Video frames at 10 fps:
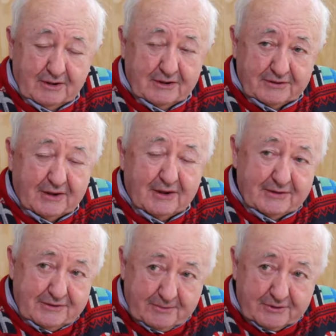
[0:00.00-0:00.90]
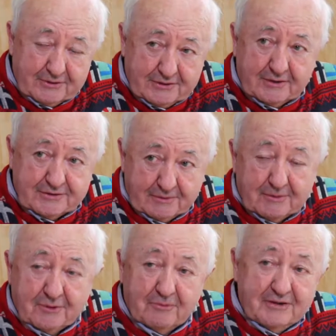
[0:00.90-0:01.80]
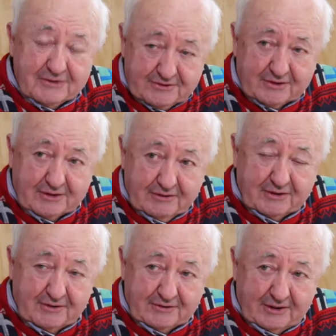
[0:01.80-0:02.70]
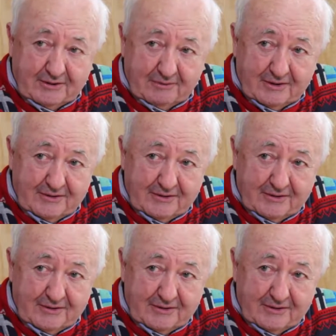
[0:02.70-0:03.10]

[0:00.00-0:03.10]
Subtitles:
That some of the reasons they're giving us anyway.